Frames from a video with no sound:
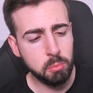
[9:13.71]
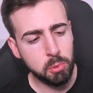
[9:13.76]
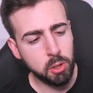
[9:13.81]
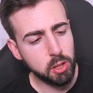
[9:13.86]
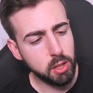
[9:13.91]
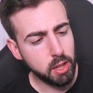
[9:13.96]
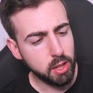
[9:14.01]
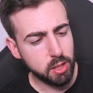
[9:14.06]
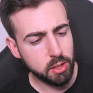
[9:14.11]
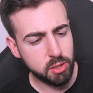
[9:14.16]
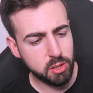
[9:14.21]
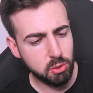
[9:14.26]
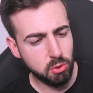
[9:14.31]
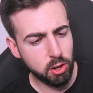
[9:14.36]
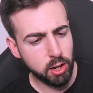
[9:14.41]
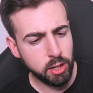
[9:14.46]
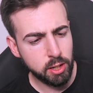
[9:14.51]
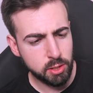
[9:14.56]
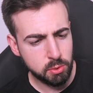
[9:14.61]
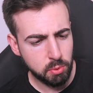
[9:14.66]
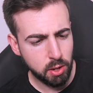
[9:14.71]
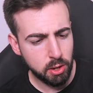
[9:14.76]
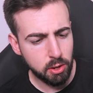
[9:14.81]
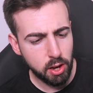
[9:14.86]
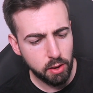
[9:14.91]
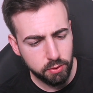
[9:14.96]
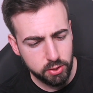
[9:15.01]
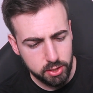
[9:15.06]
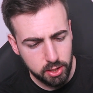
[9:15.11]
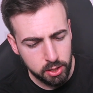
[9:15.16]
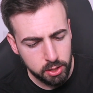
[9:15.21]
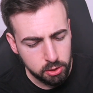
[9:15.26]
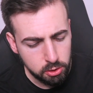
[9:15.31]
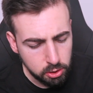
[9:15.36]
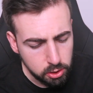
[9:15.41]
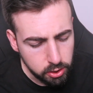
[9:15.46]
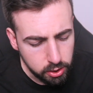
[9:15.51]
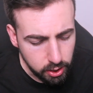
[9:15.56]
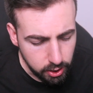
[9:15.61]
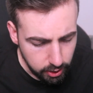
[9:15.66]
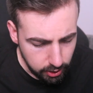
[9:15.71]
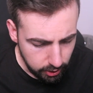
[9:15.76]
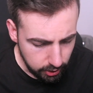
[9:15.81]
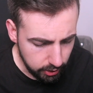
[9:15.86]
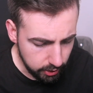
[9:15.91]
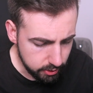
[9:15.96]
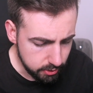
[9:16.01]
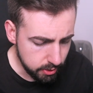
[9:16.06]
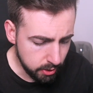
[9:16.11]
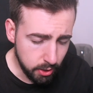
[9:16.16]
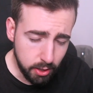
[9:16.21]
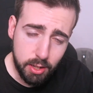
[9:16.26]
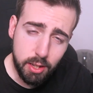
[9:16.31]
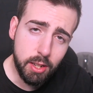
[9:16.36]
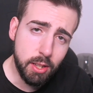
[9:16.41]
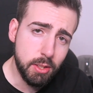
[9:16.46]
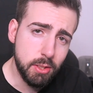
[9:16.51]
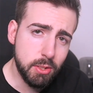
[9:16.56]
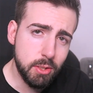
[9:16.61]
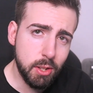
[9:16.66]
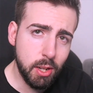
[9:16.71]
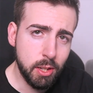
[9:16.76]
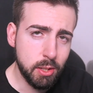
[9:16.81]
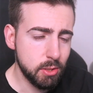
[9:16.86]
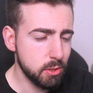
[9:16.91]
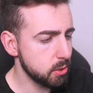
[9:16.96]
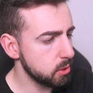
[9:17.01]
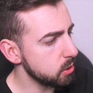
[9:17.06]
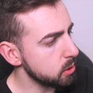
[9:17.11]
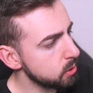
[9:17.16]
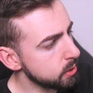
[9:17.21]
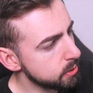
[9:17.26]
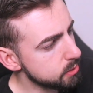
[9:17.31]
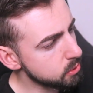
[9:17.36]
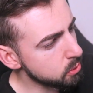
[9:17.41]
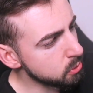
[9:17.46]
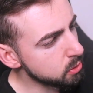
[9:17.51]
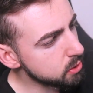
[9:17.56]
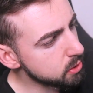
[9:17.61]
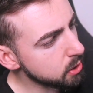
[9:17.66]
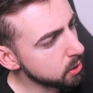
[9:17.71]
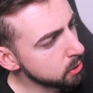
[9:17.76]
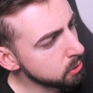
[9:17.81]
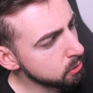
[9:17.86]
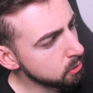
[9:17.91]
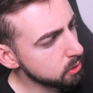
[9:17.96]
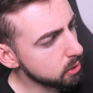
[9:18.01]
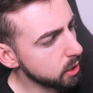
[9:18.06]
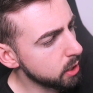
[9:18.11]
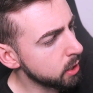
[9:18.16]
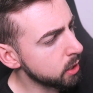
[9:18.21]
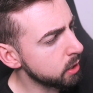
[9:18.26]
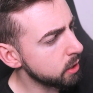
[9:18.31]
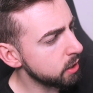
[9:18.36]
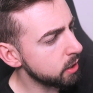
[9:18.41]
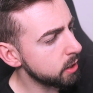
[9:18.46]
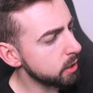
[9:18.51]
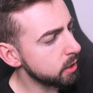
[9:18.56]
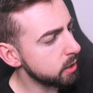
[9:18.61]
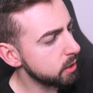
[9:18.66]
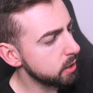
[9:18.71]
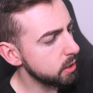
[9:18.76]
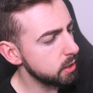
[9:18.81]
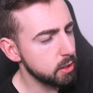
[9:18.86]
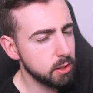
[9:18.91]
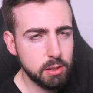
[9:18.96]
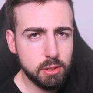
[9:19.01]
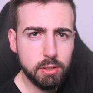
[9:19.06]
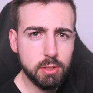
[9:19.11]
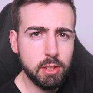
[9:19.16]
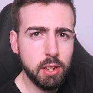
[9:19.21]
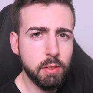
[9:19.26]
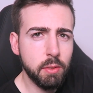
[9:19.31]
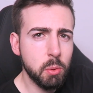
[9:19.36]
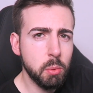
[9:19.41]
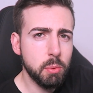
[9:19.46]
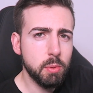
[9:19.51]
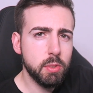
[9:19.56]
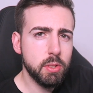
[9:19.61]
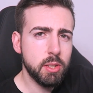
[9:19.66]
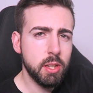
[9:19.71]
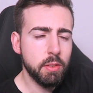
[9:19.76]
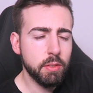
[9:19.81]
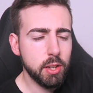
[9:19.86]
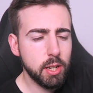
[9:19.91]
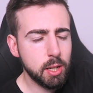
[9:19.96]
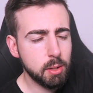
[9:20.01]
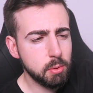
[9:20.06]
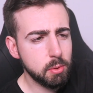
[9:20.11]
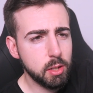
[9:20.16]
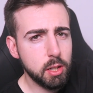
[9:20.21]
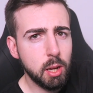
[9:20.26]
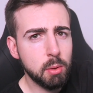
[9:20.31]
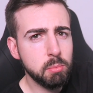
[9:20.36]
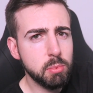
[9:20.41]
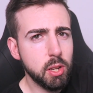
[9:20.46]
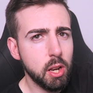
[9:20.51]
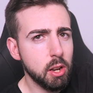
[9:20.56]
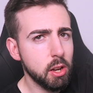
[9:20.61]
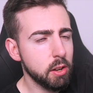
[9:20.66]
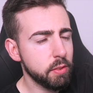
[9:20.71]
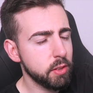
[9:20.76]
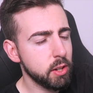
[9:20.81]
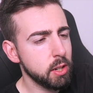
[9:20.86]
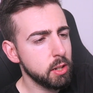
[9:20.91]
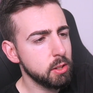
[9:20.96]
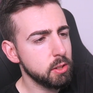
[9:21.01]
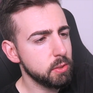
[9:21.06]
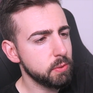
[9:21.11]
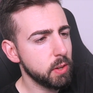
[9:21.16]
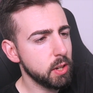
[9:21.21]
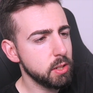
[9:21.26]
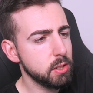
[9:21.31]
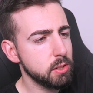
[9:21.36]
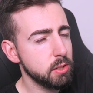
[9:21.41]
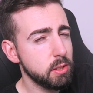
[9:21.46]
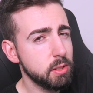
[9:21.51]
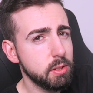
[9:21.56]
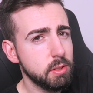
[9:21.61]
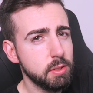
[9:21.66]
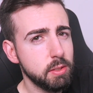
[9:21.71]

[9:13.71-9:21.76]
But the screen as well, I haven't turned it on. Let's do the turn on and see if it comes to life in a nice fashion.